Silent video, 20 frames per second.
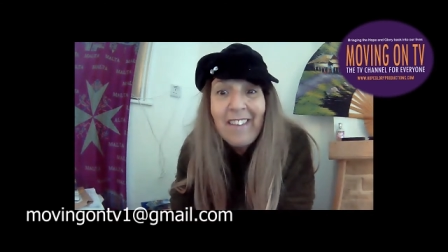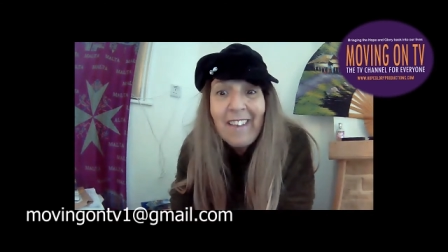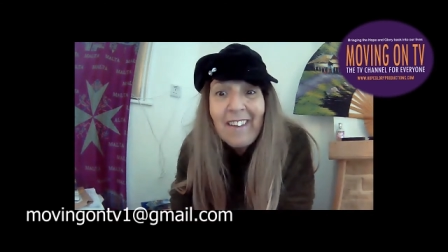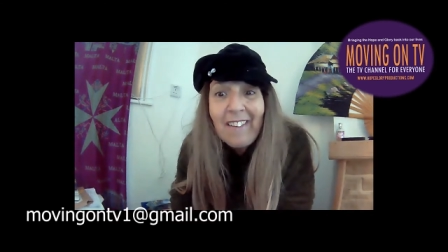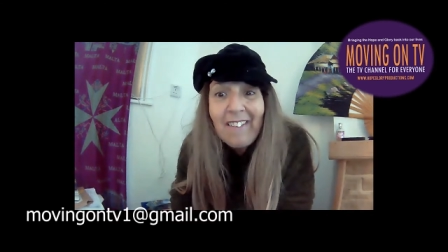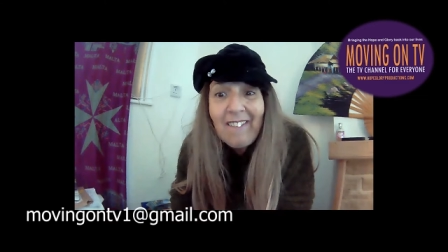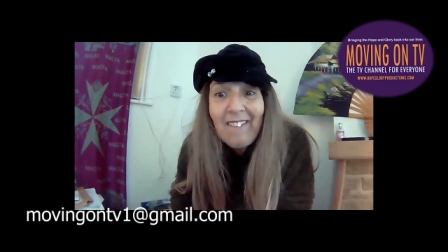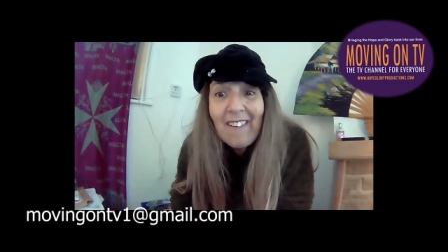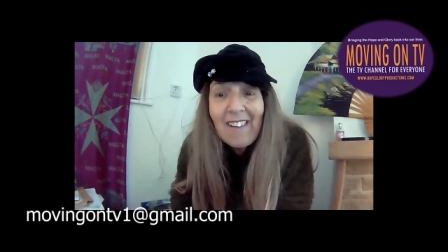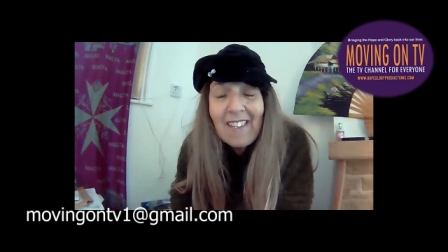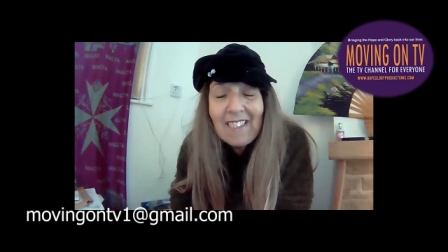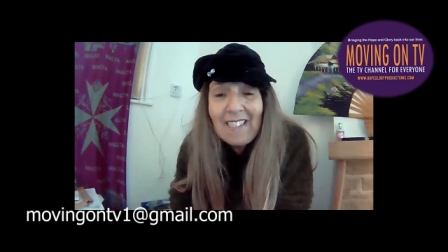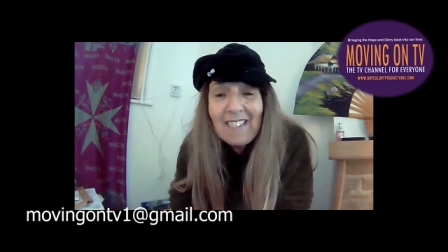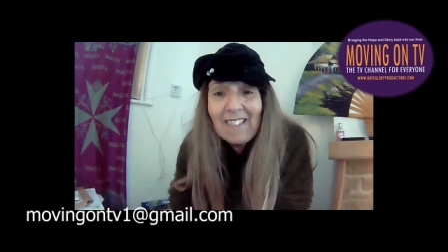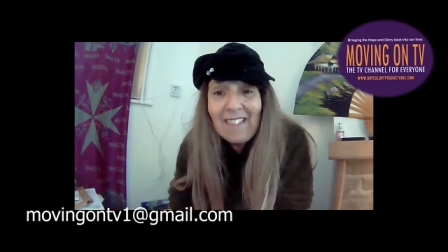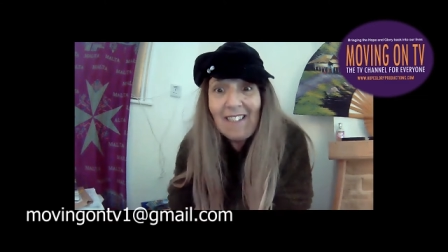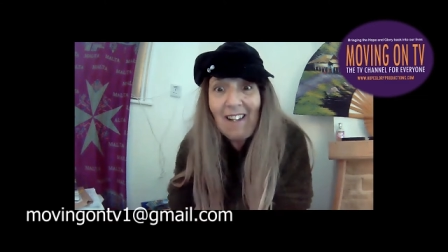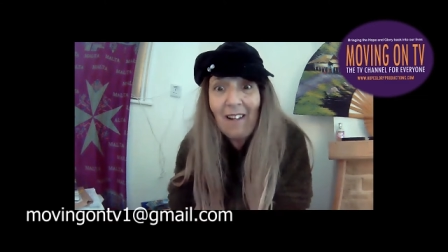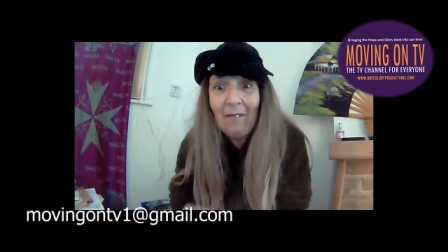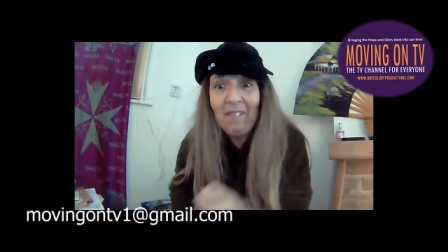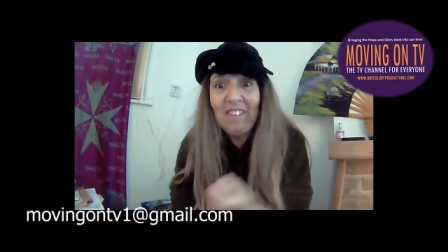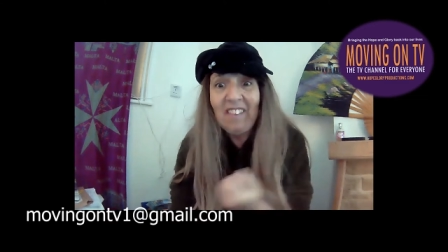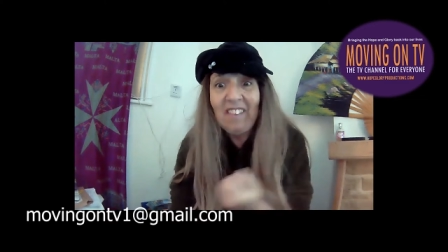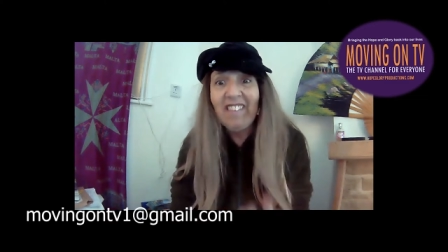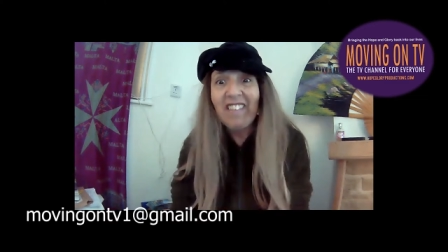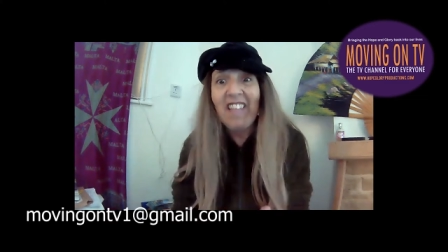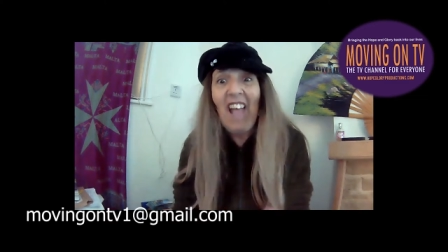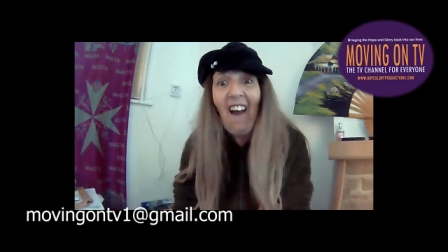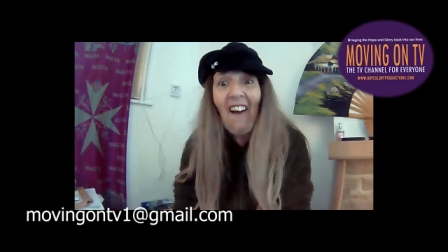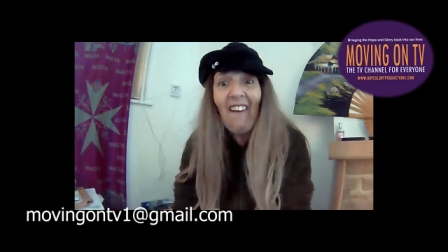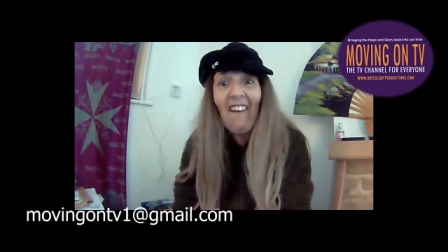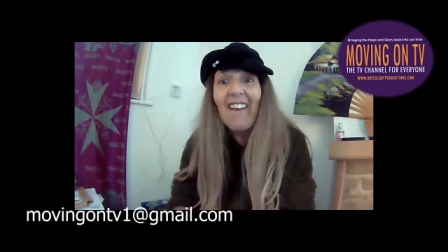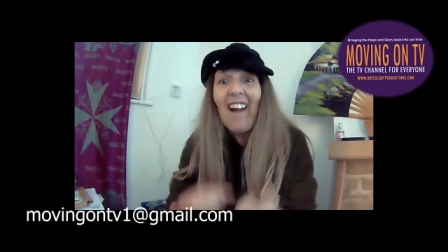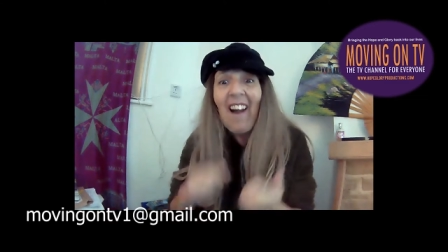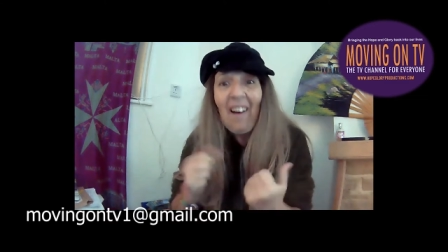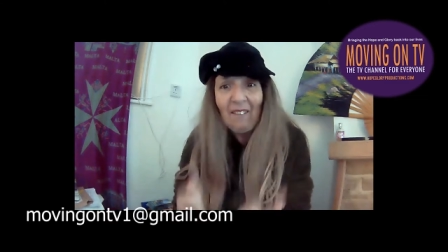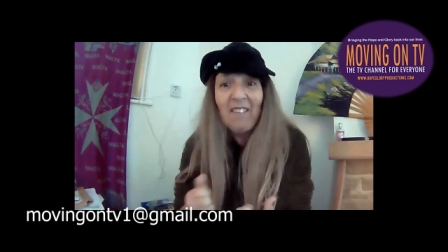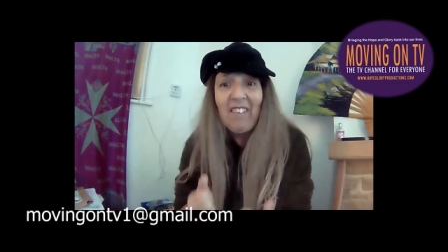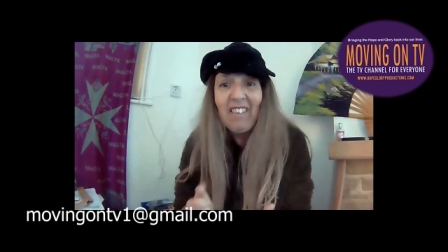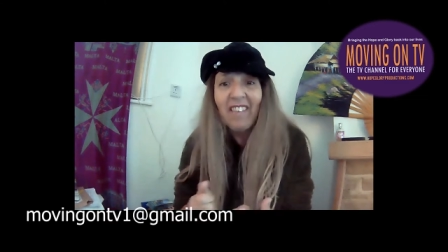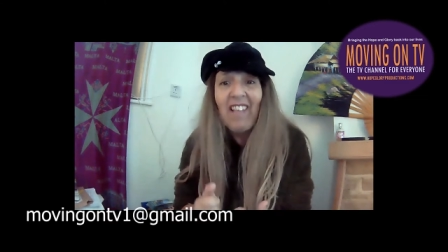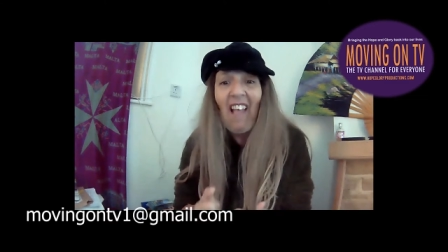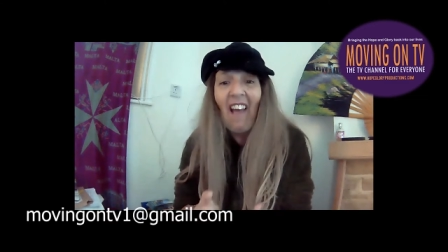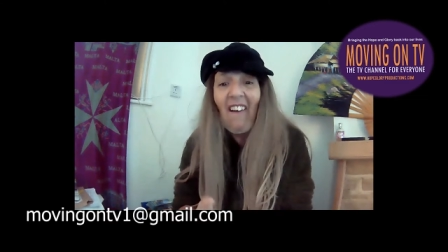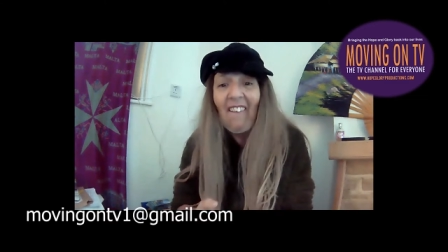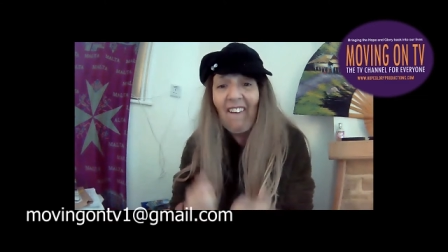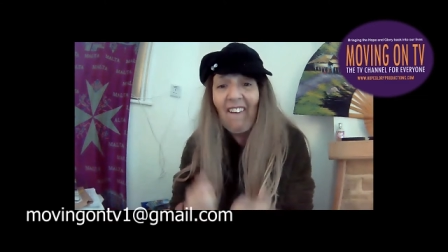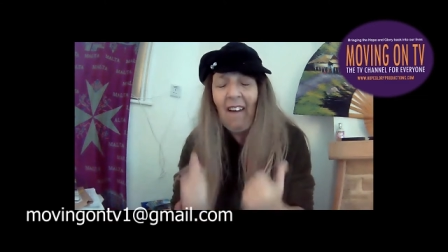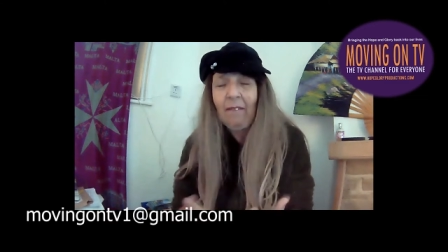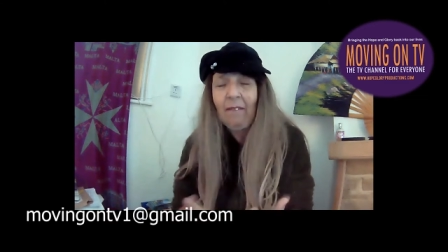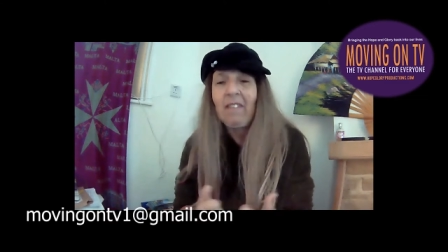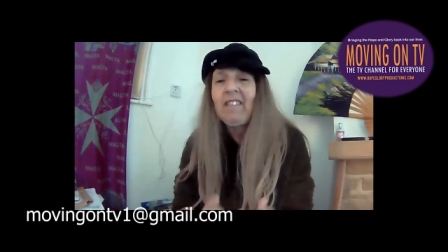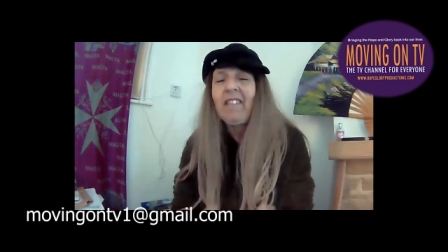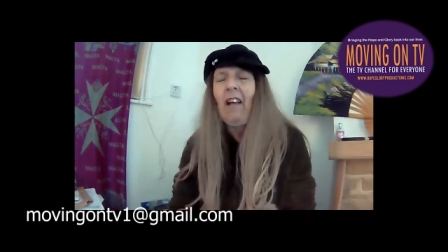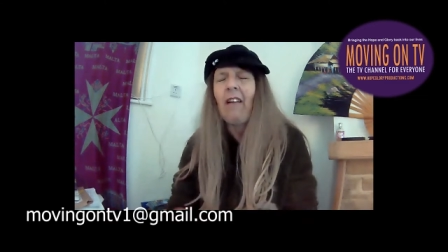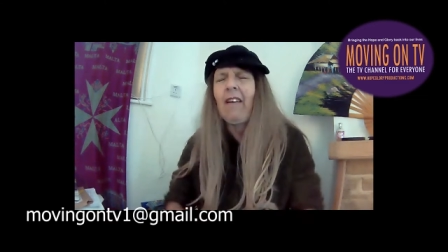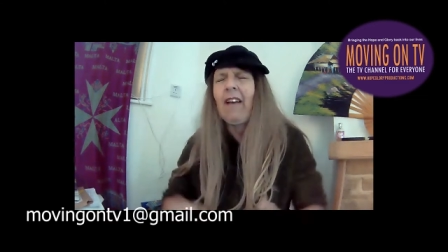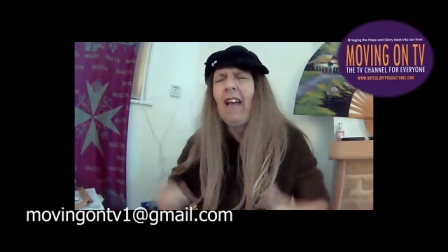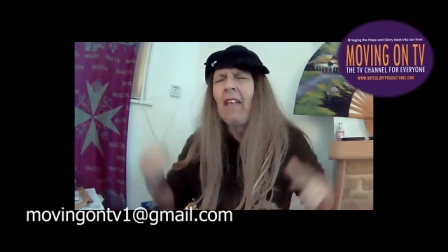do. I'm stuck, I'm stuck, I'm stuck.